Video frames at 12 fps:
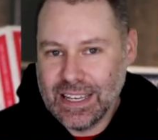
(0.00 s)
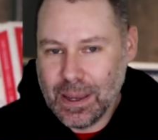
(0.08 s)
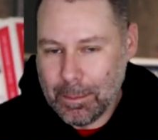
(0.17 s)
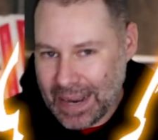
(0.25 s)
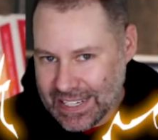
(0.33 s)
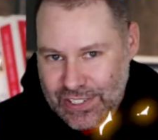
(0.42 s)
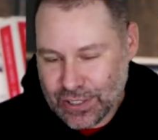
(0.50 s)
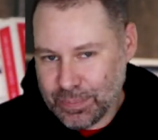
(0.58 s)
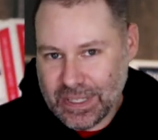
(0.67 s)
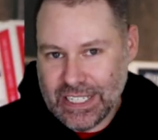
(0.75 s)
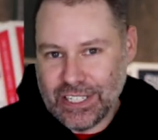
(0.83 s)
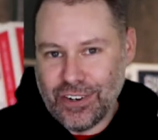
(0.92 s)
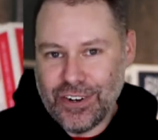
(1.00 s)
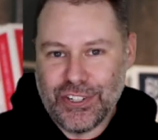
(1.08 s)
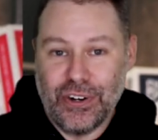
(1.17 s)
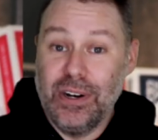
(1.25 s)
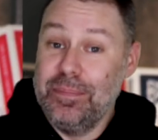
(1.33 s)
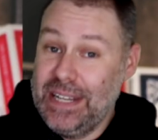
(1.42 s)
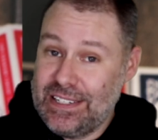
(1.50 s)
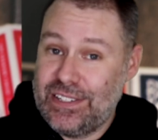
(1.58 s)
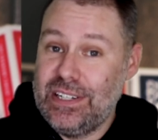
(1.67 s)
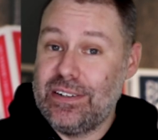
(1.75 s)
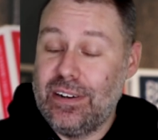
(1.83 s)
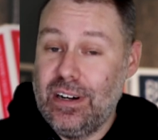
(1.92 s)
bicycle playing cards are up next
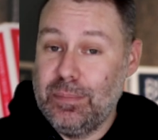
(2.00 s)
here on my